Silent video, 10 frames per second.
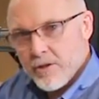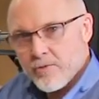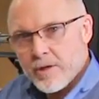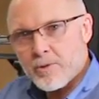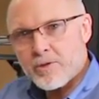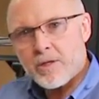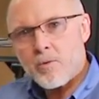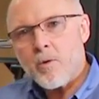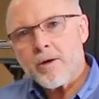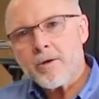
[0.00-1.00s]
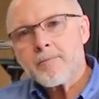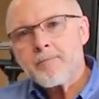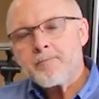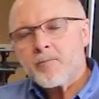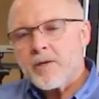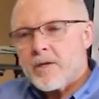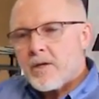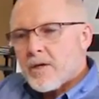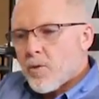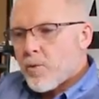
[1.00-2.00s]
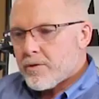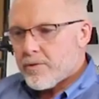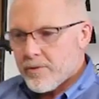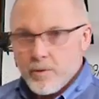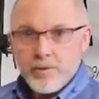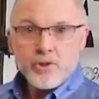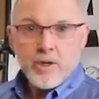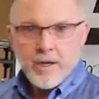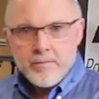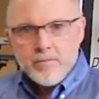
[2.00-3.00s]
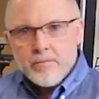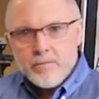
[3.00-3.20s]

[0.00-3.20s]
than 3% water. When you're through with the job,